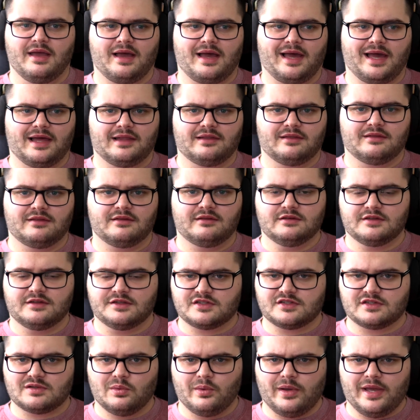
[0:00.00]
And the
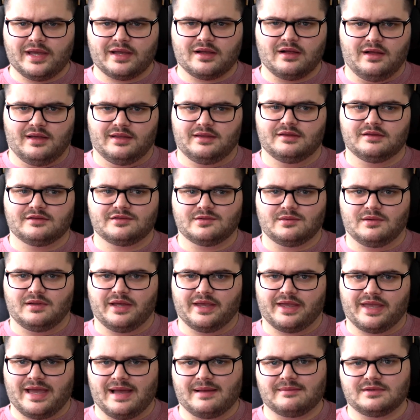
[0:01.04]
square guy, the sort of
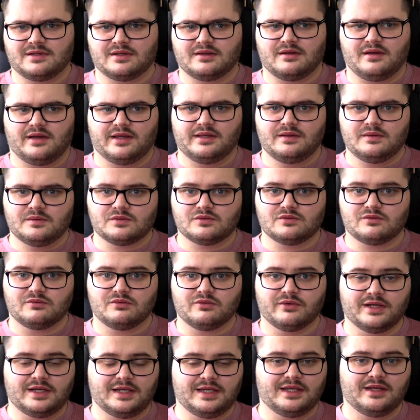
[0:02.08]
like captain guy, he was
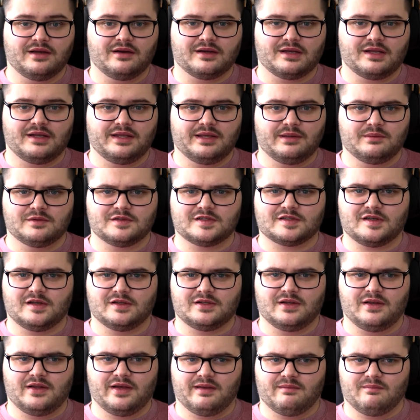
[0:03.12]
really young, and he was kind
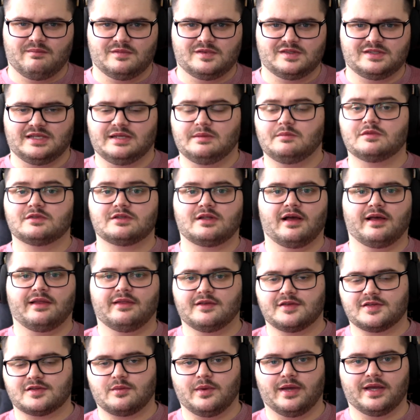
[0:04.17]
of like, seems like
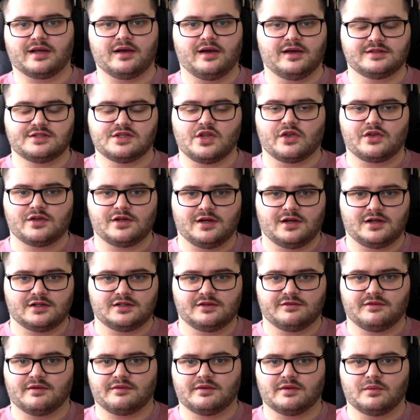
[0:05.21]
the square guy's in charge
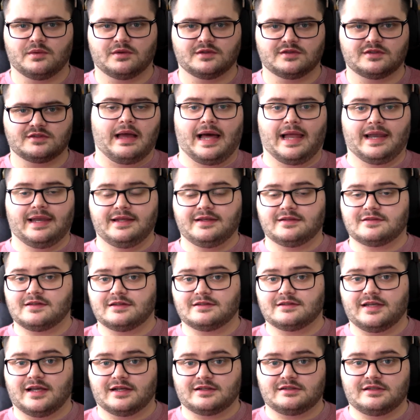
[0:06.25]
of everyone. So at least
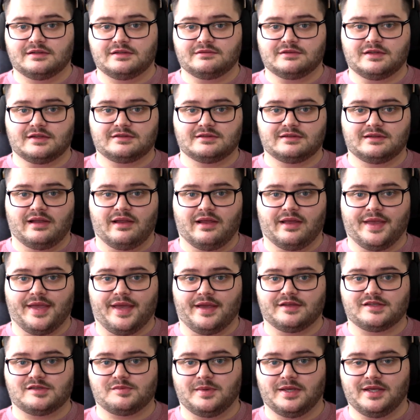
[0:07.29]
the detective doesn't get
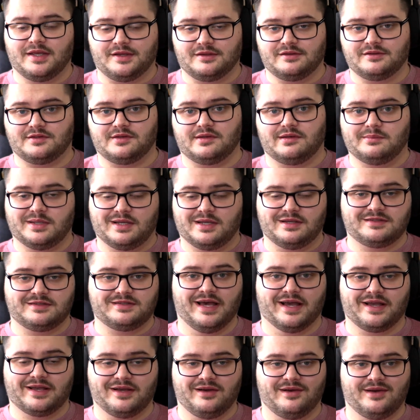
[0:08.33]
a speaking to, because
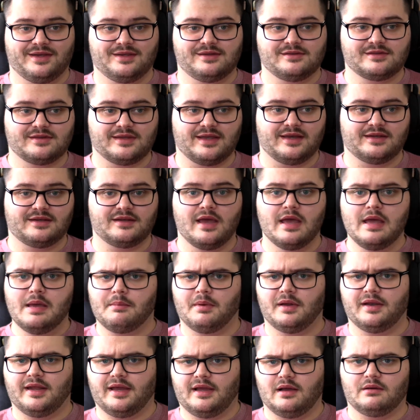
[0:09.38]
that guy is dead.
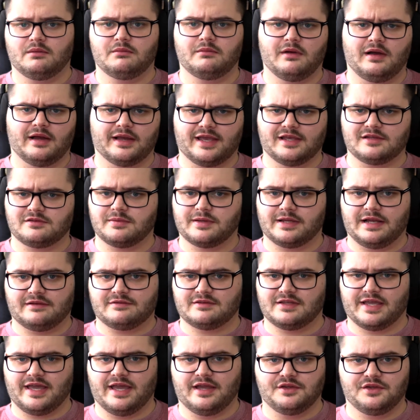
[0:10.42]
But now I guess we're gonna
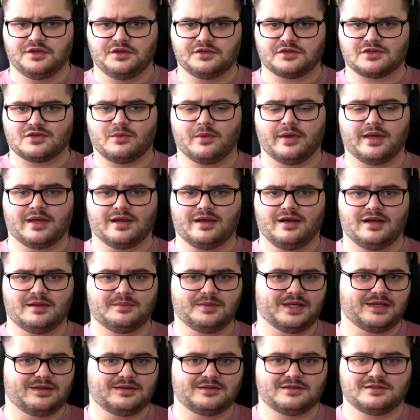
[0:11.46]
have to get a new square guy,
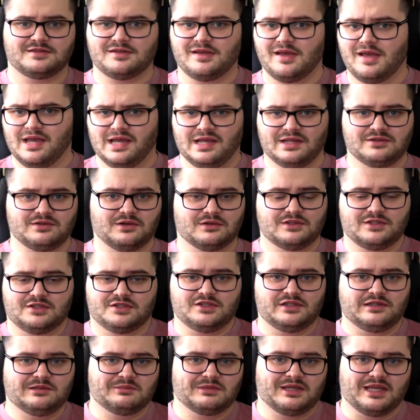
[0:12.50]
because Dr.
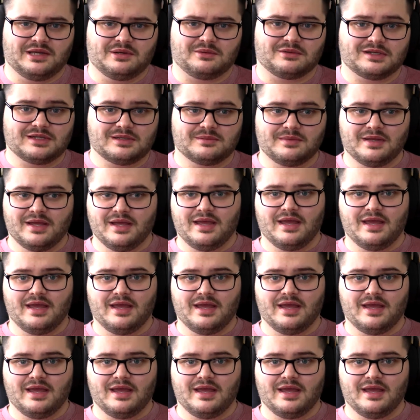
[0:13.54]
Doom killed him.